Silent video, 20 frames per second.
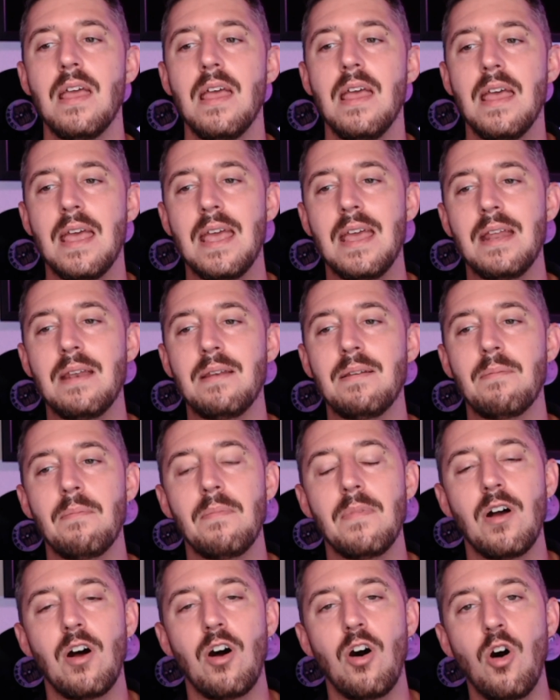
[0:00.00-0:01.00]
And
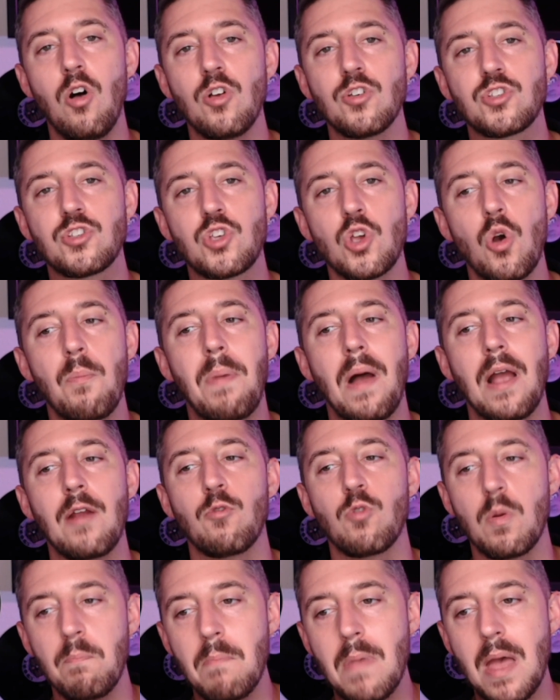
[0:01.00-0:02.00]
also by
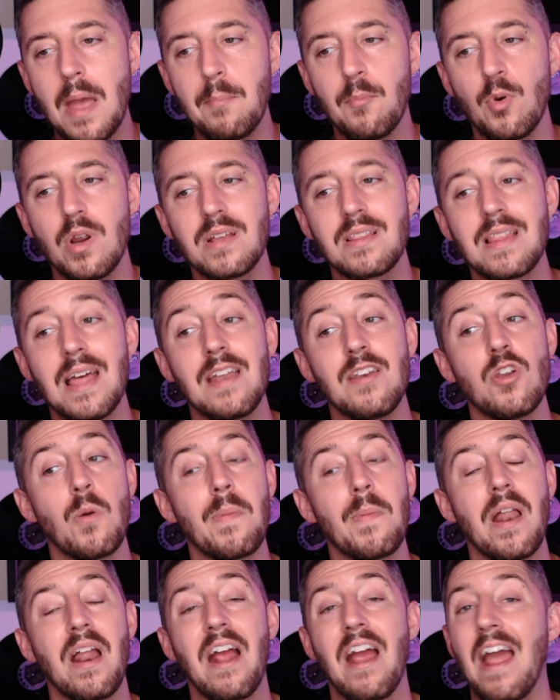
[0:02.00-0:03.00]
remembering that no
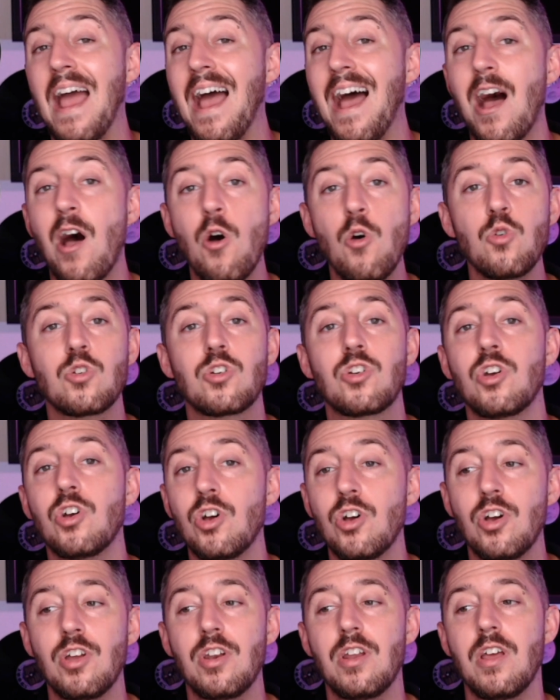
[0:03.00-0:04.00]
matter how
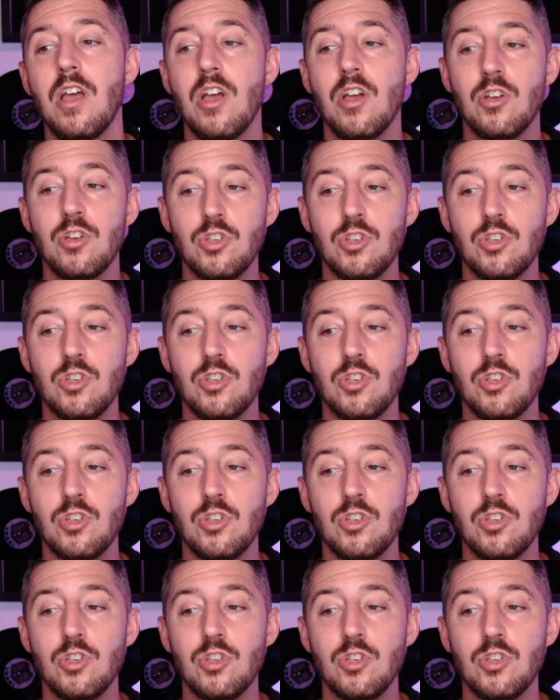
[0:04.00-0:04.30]
good